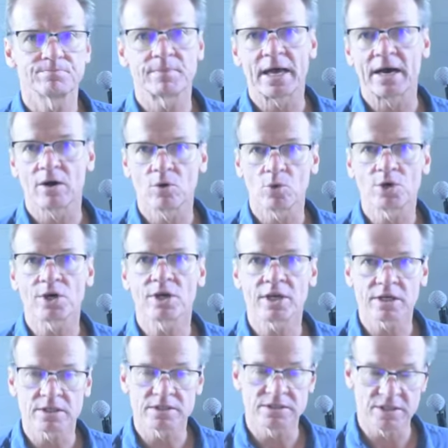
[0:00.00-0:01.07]
Now we're going
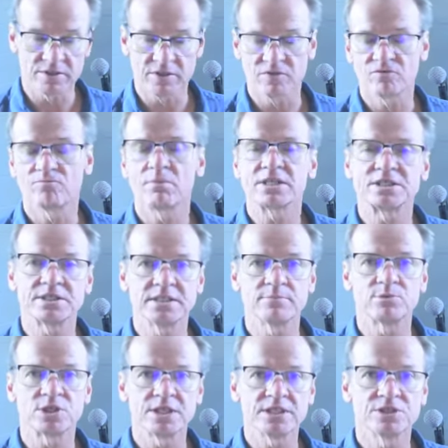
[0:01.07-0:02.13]
to delve much
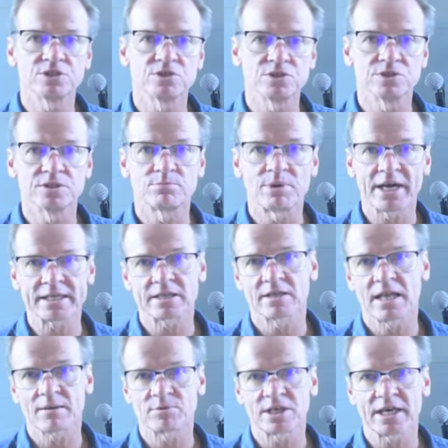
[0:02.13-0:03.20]
deeper into the practical
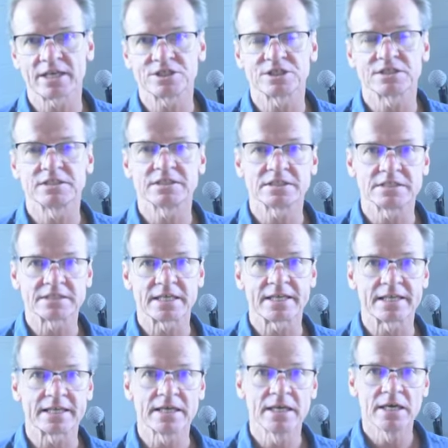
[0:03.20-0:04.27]
applications and
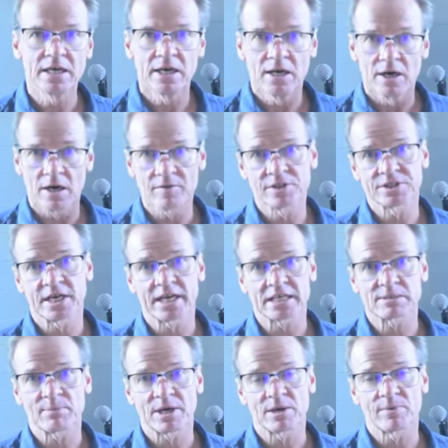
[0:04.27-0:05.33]
study of the sonic
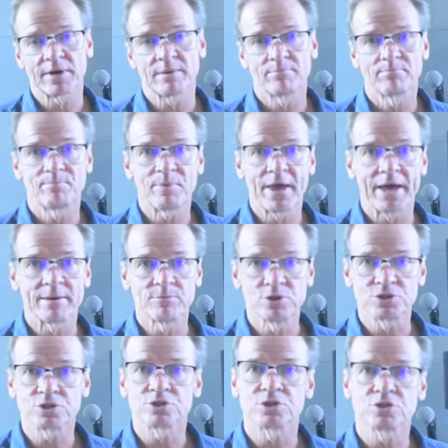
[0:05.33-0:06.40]
spiderweb and
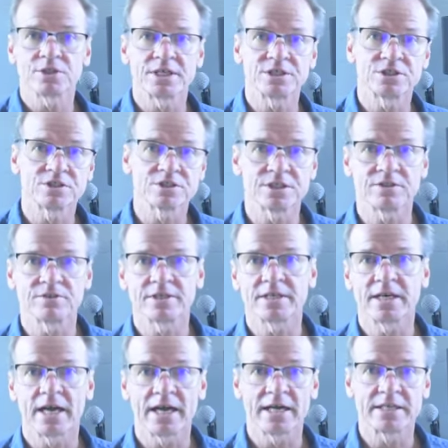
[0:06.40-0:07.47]
musical notational theory
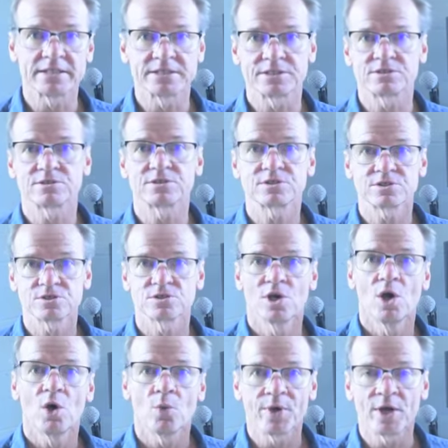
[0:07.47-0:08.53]
as
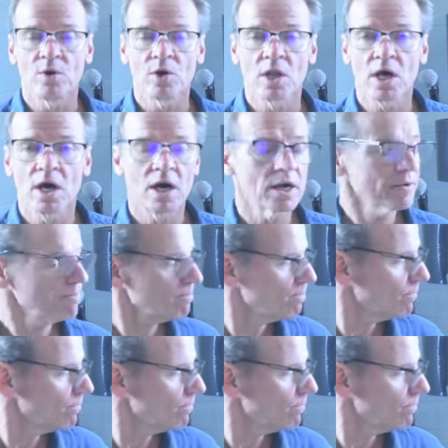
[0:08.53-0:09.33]
we go along,